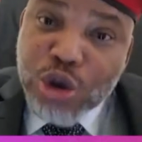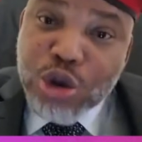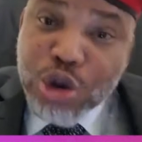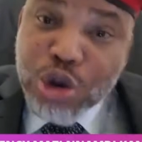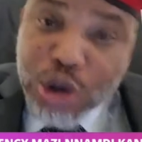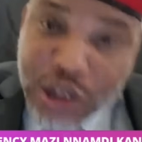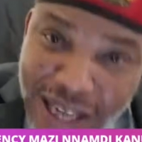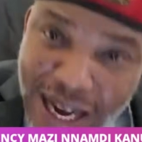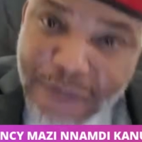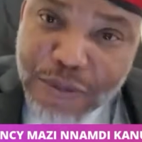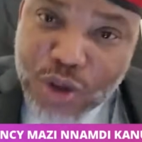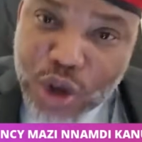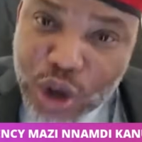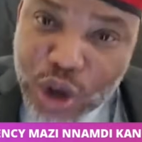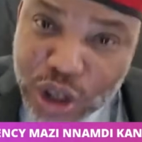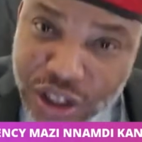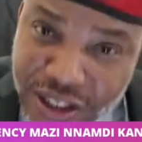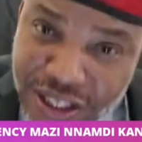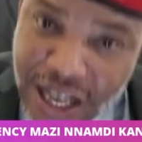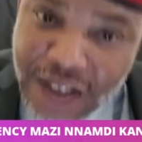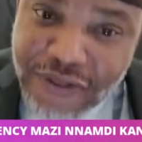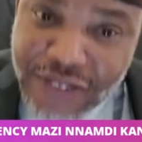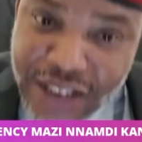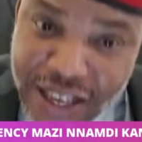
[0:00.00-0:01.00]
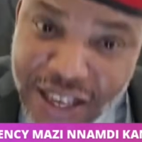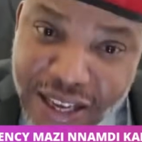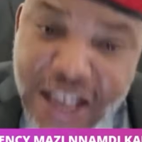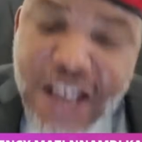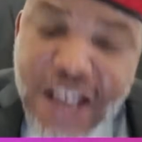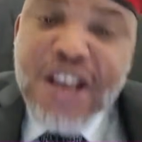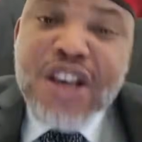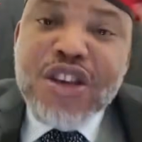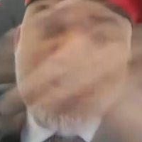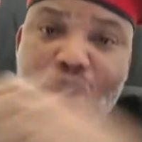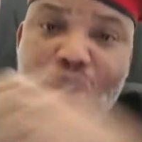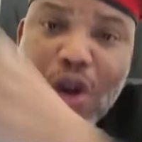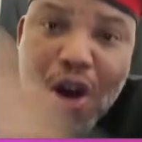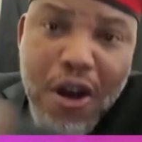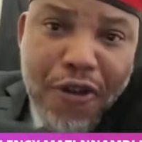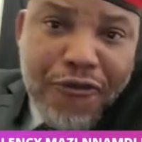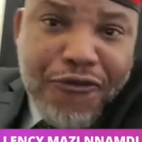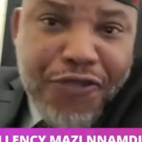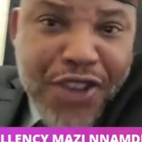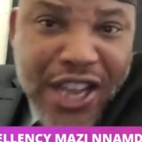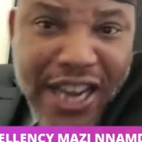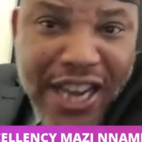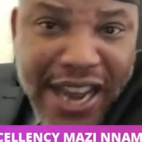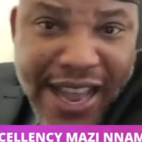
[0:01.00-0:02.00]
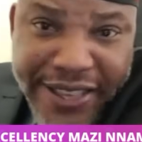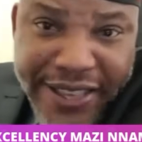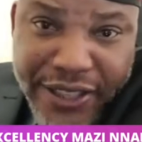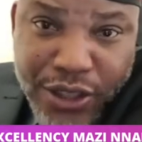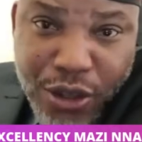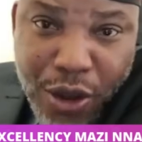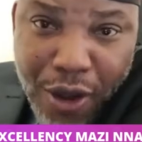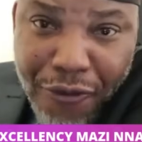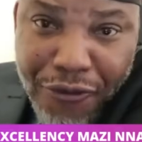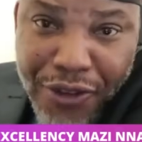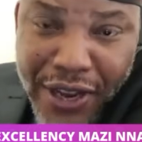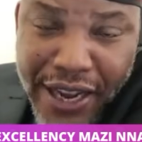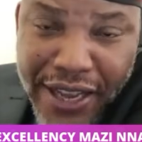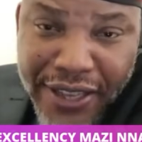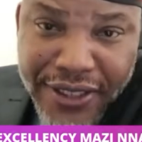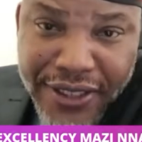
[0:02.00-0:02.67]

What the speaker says: or you claim you are serving, your village